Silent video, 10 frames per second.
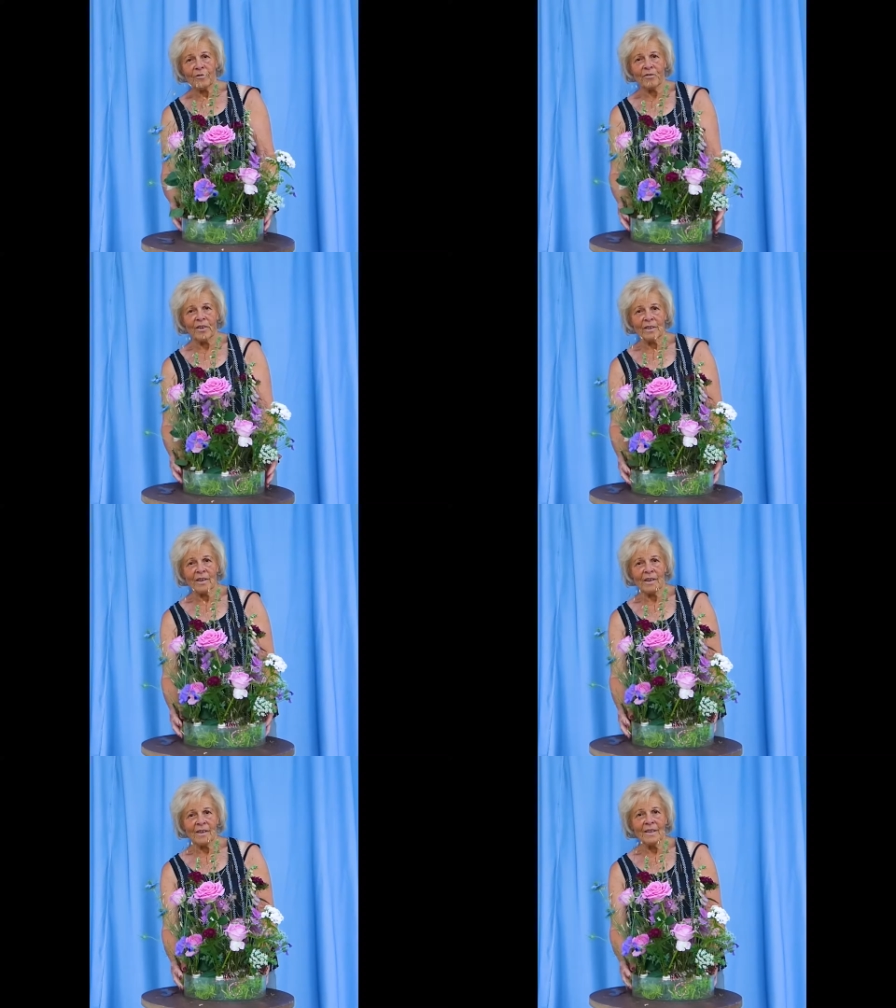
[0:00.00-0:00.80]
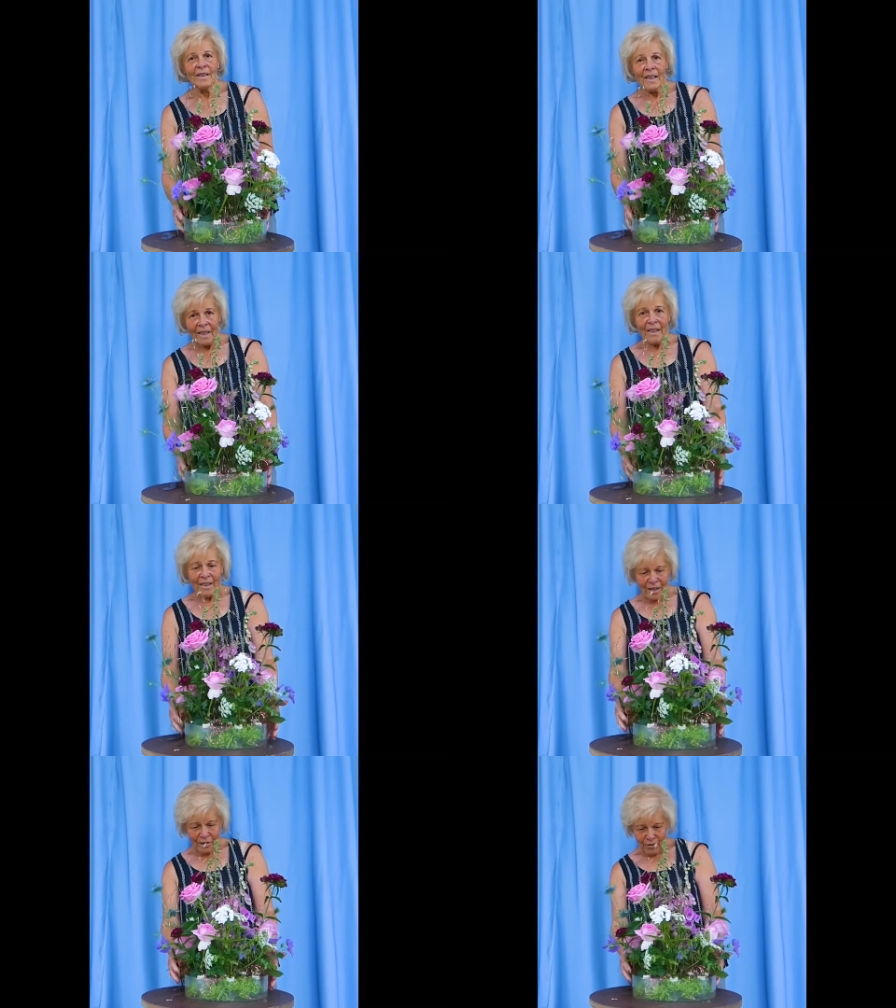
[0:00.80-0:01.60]
fun.
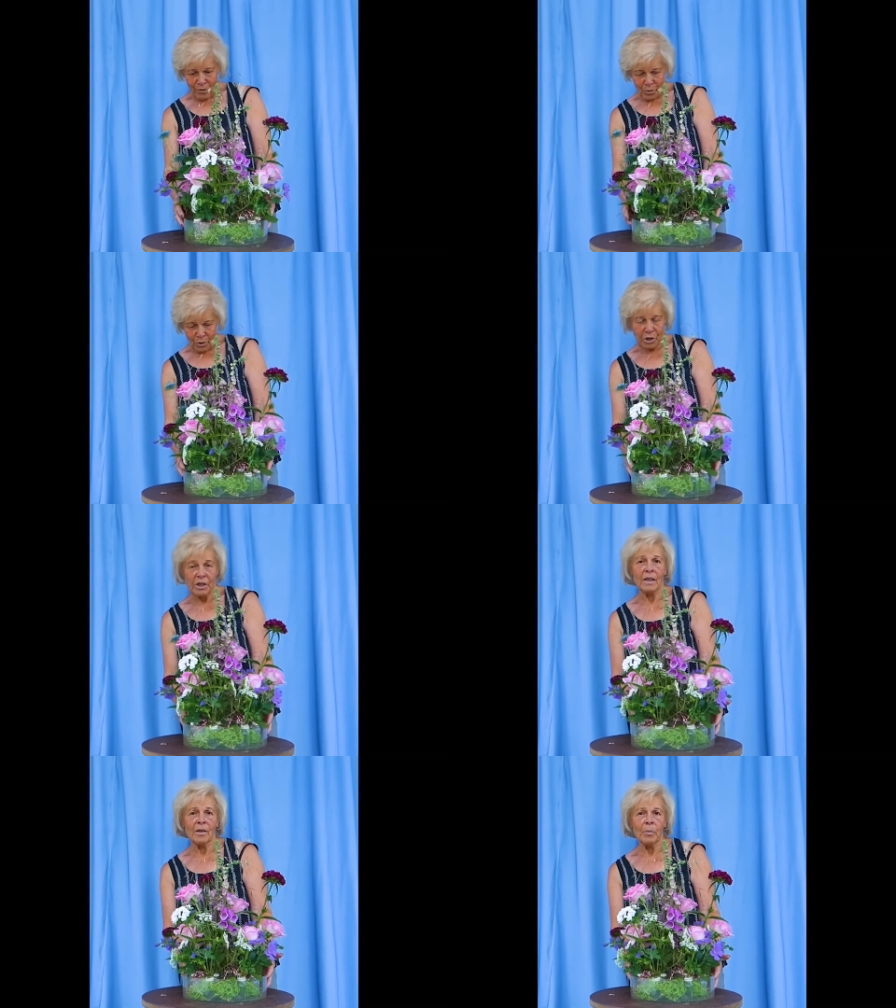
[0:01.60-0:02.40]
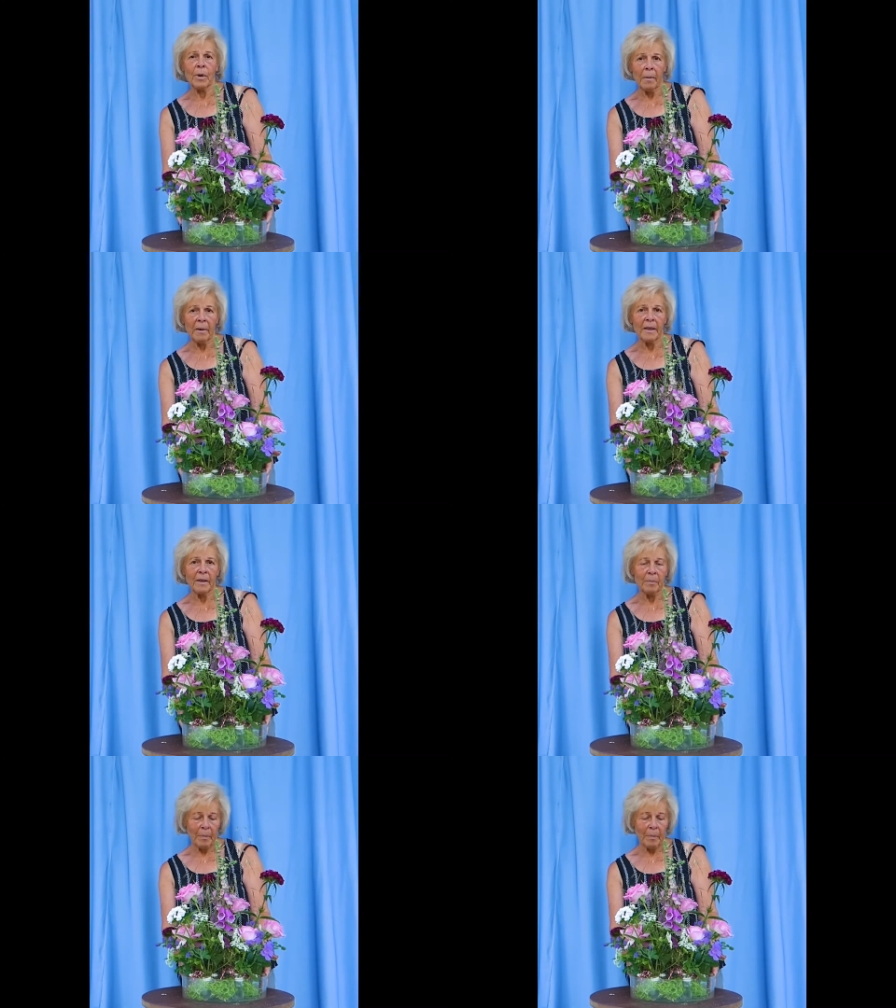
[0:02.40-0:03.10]
Thank you for watching, bye bye.